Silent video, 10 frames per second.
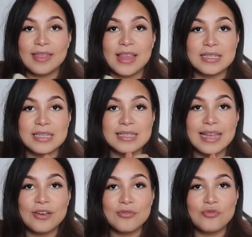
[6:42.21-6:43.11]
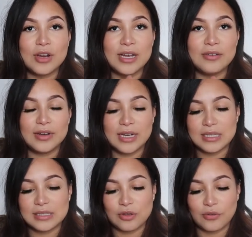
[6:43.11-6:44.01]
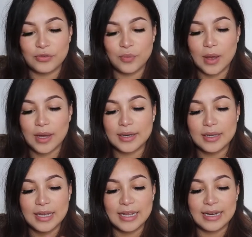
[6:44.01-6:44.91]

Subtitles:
This is like a really, really soft one.